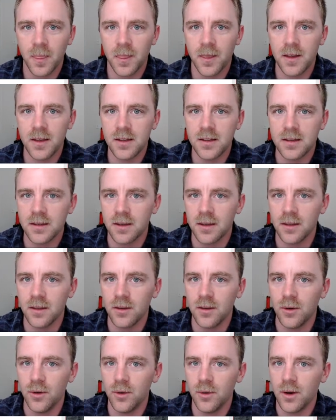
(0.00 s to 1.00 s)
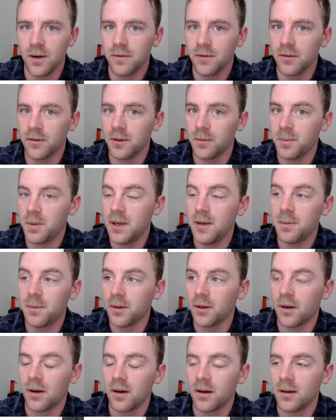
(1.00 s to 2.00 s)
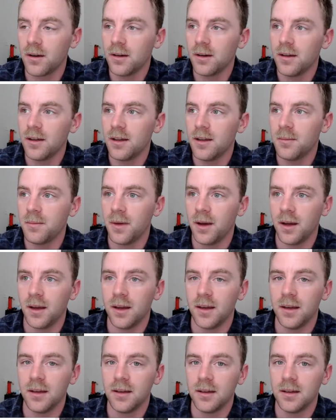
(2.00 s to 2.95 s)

is that whoever the people are in my